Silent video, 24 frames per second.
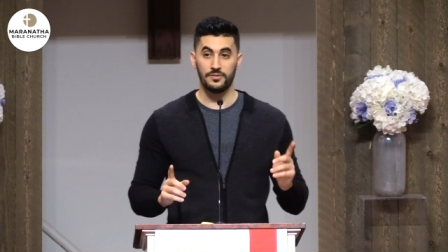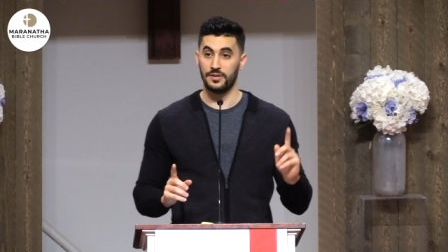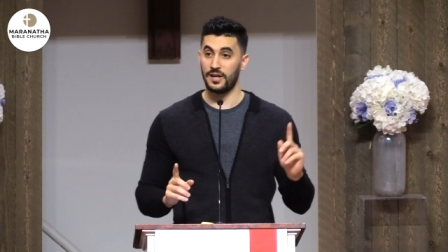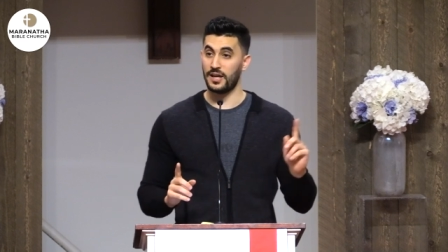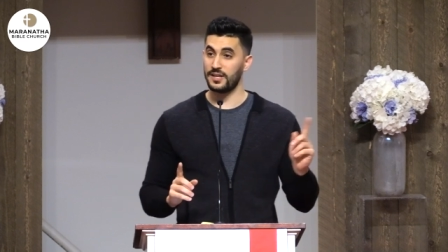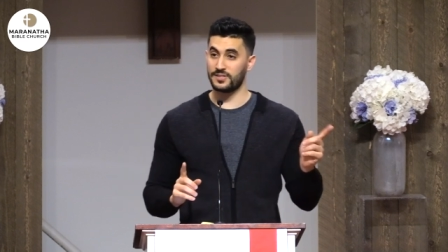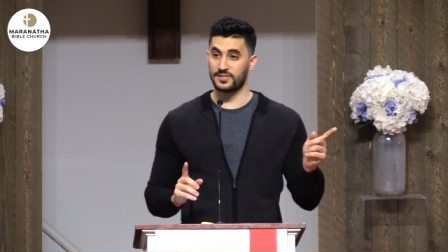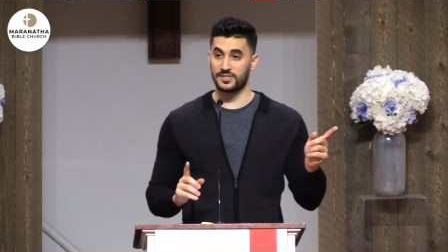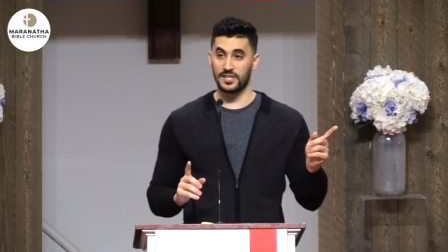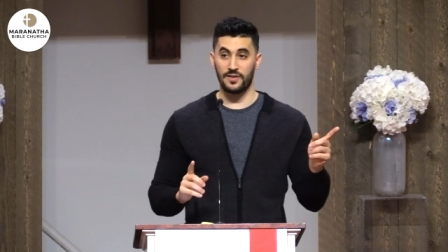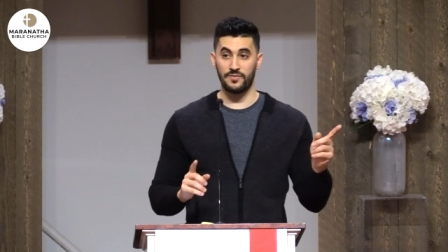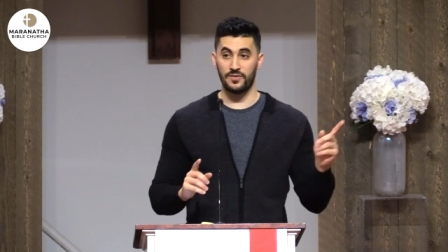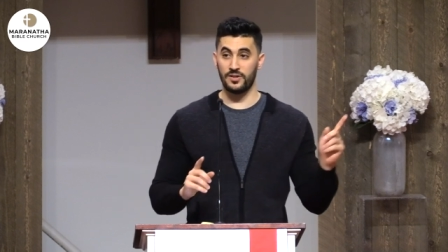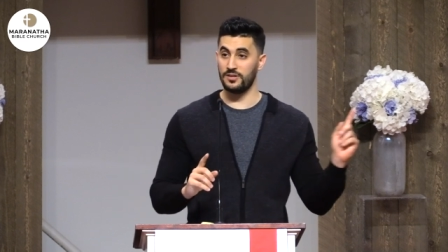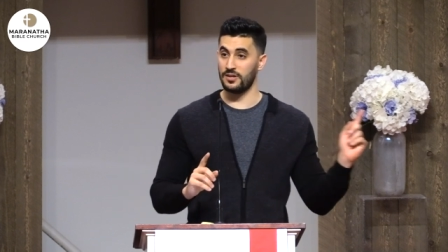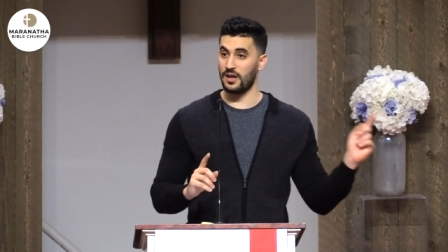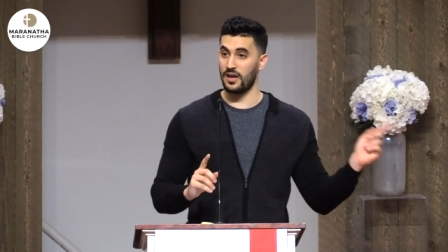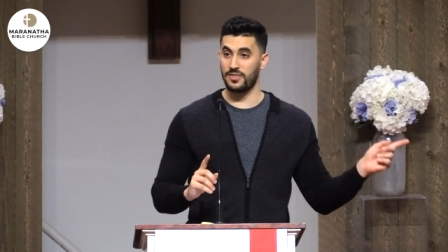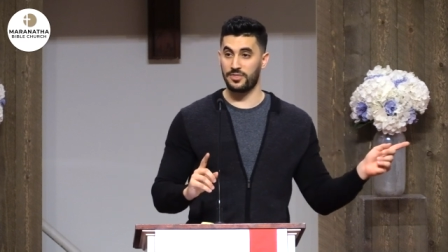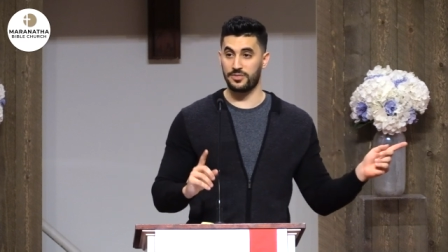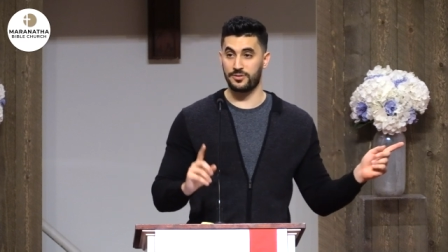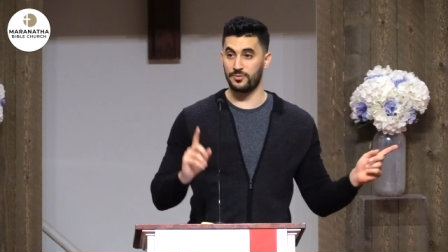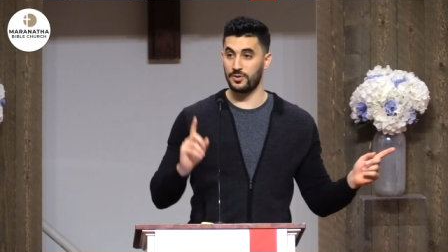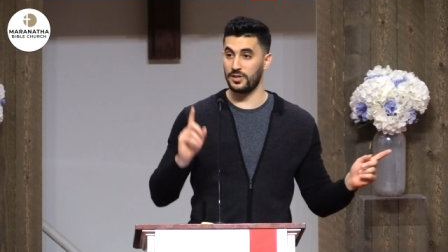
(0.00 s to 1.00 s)
Not seven,
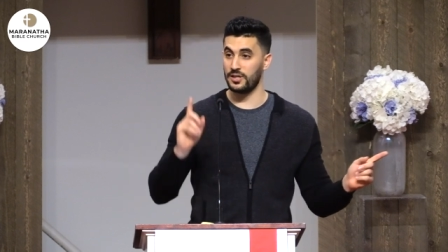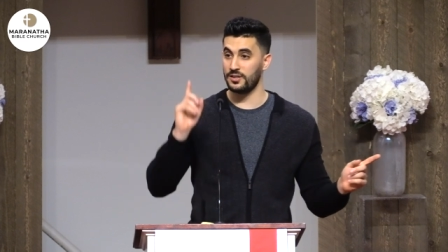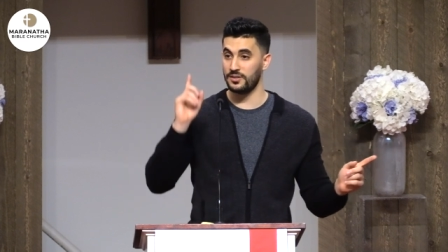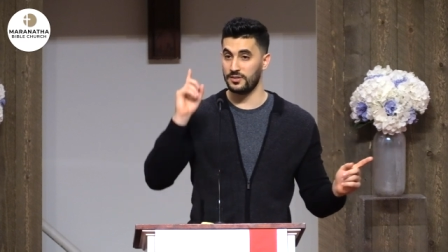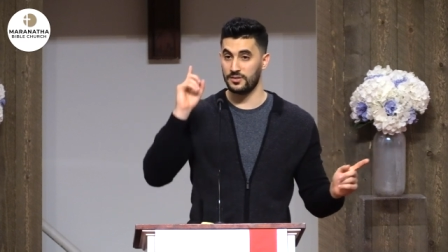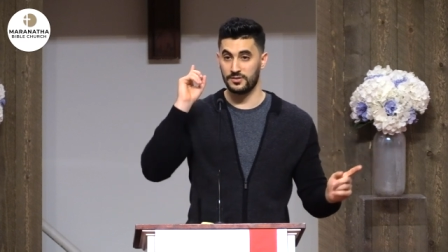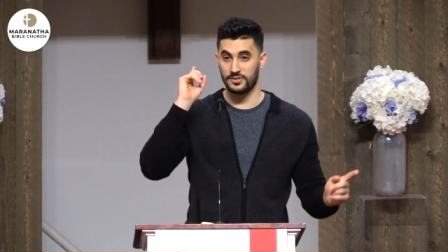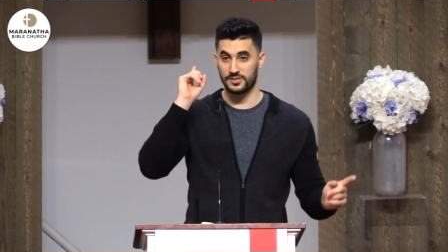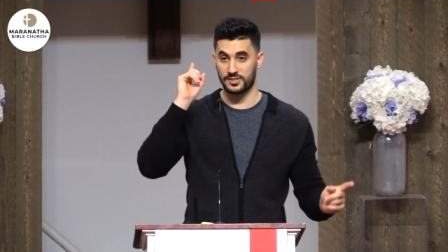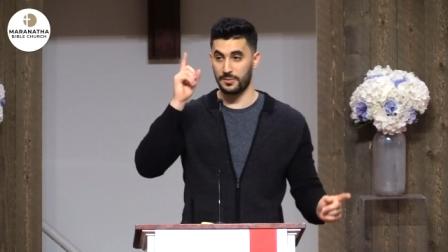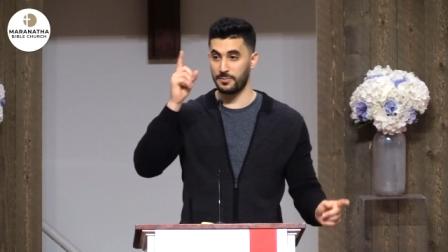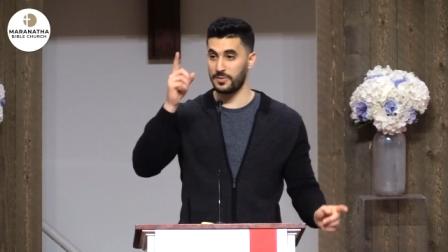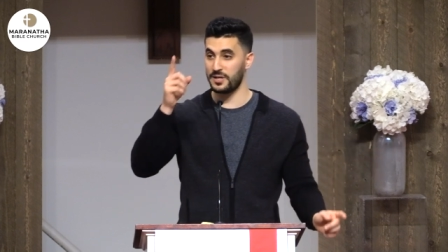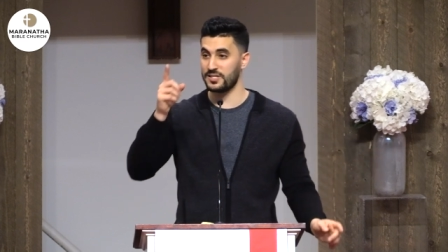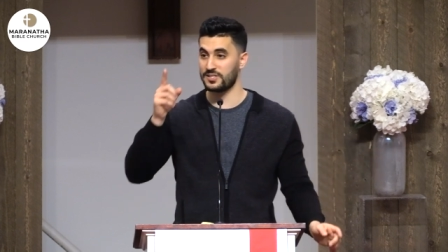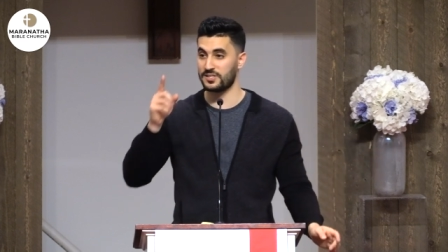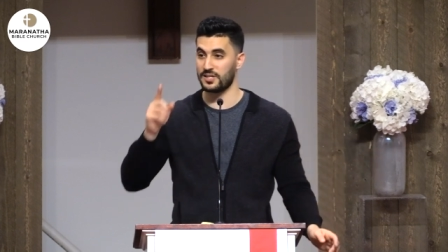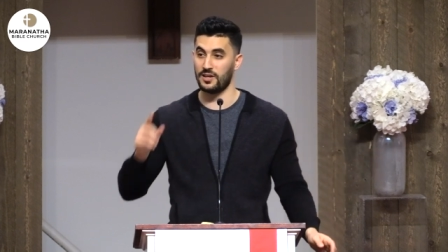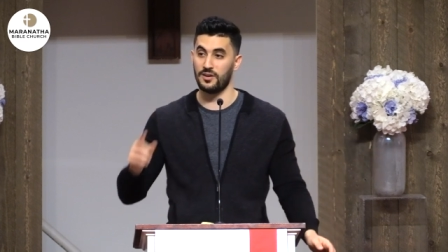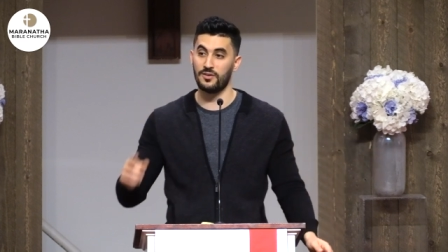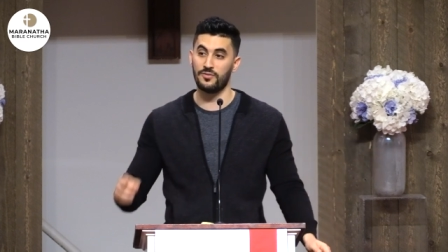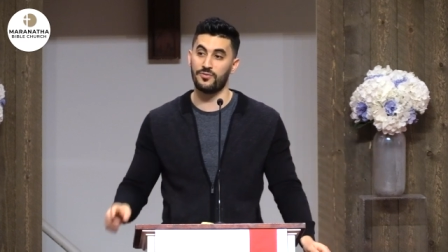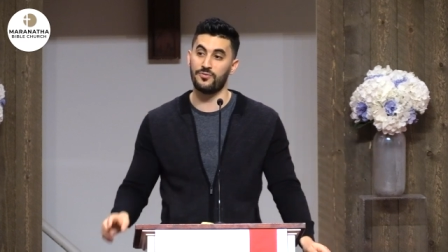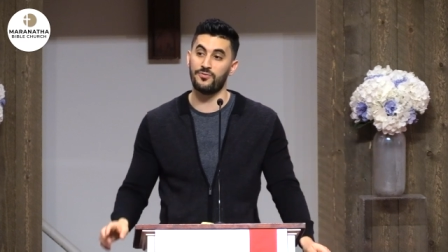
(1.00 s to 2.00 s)
not three. Somebody
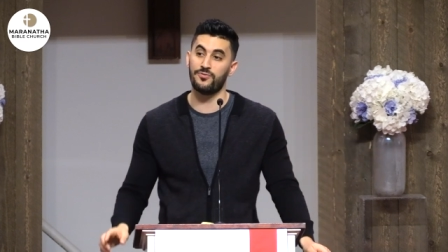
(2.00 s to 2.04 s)
said